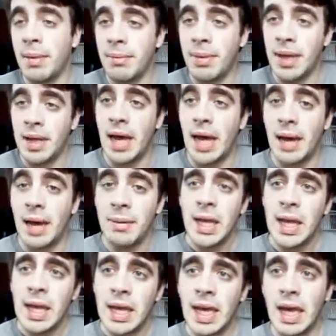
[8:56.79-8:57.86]
But, uh,
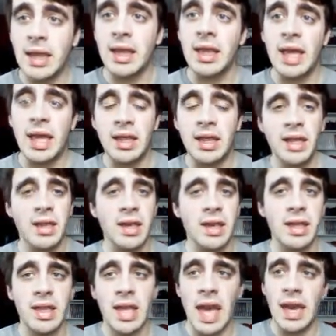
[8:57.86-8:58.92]
yes, that's just a
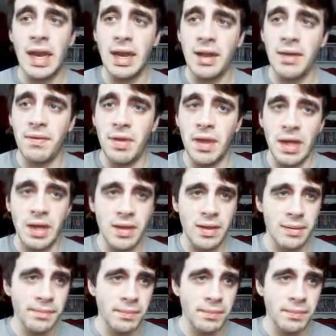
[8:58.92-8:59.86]
tentative list